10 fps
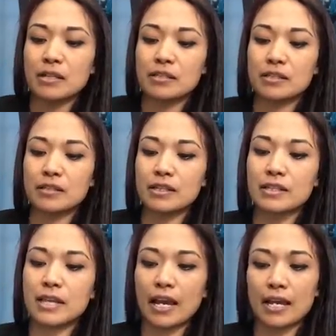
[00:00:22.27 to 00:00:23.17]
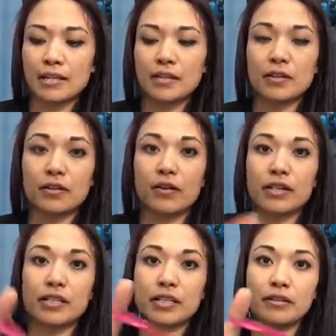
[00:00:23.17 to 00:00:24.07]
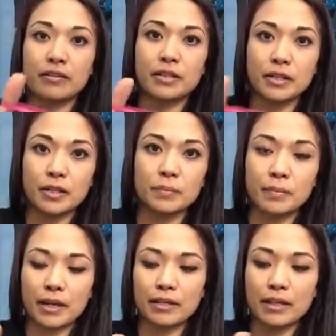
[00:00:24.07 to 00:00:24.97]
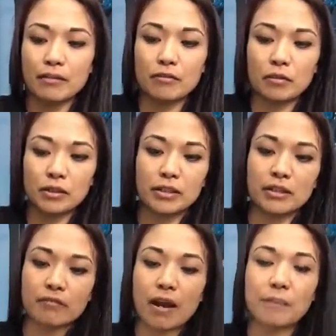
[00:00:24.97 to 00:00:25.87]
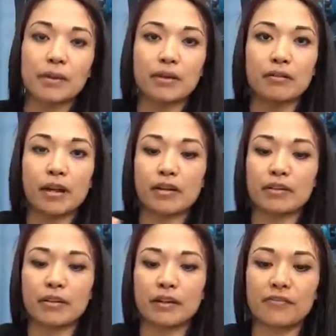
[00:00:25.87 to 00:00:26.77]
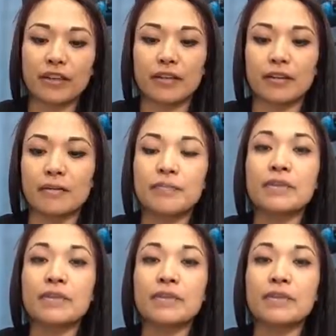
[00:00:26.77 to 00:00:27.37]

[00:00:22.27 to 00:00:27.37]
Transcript: So this end, you're going to use the hoop and then wrap it around a finger.